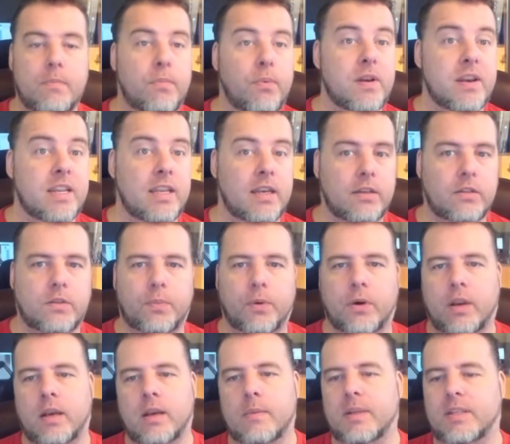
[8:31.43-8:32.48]
needing to put
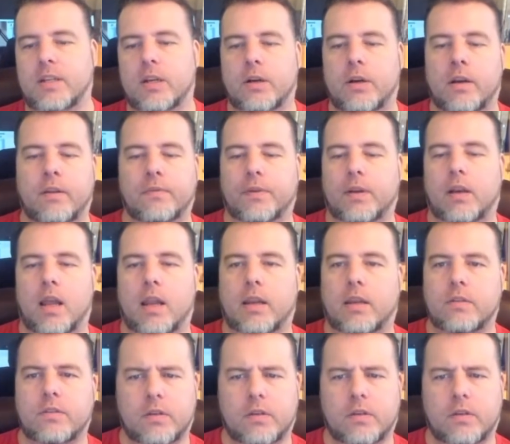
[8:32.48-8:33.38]
in a materia or anything like it.